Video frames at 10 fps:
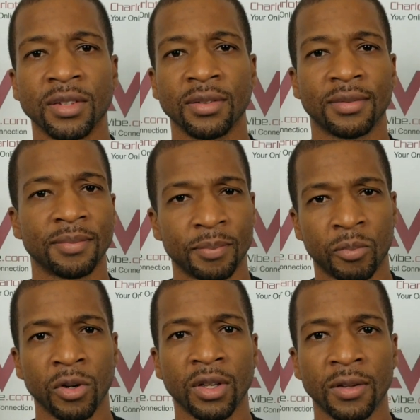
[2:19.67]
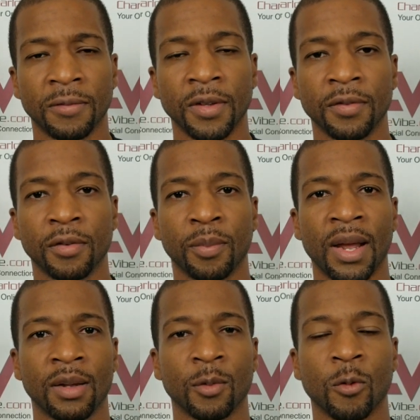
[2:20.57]
He's pretty good fit for
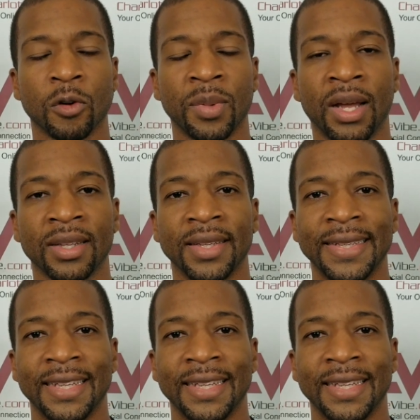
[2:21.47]
backup quarterback.